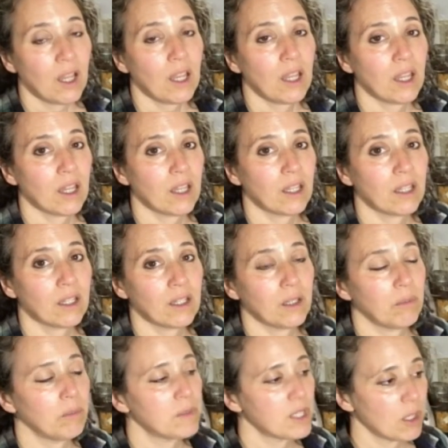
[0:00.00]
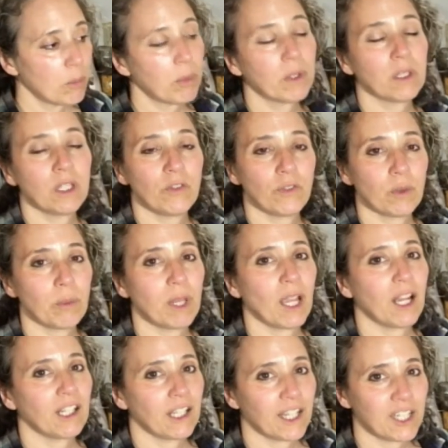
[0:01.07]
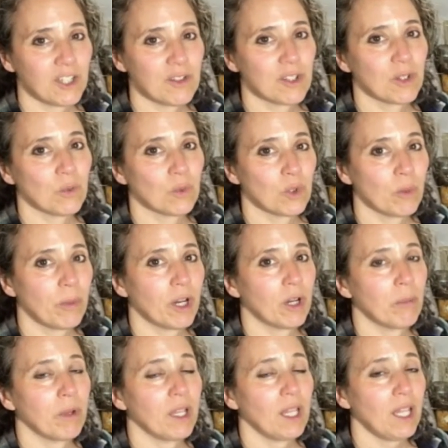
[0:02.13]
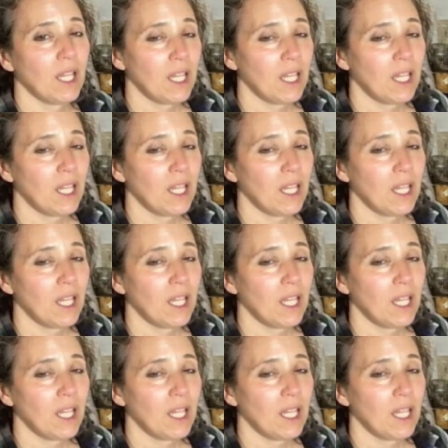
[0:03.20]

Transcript: And um, typically for me, I like using rhubarb